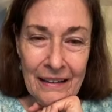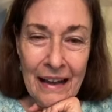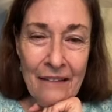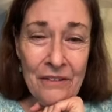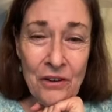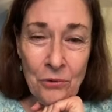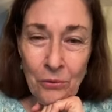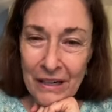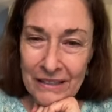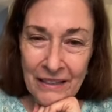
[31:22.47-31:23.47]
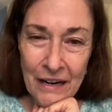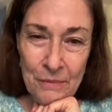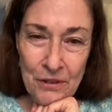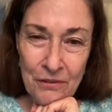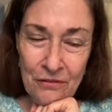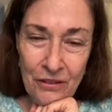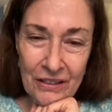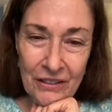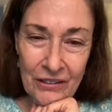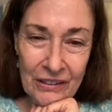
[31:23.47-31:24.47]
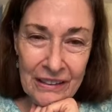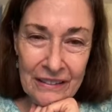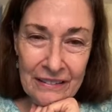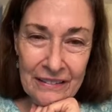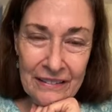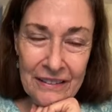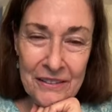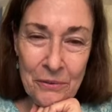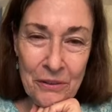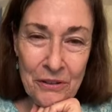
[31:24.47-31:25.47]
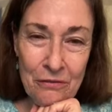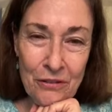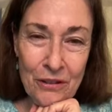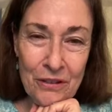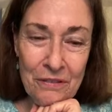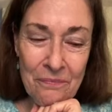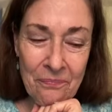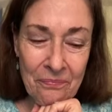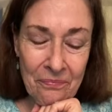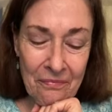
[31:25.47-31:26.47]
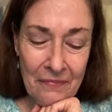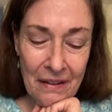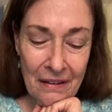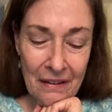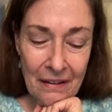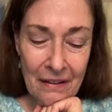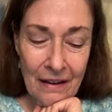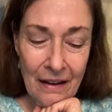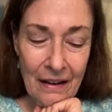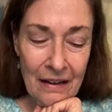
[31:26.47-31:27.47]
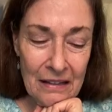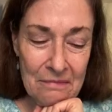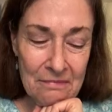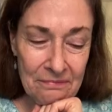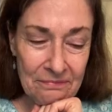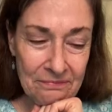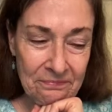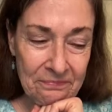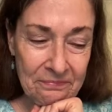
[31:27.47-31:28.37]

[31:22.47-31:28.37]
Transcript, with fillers: Have a great time with your friend, Darlene. That's wonderful. Um,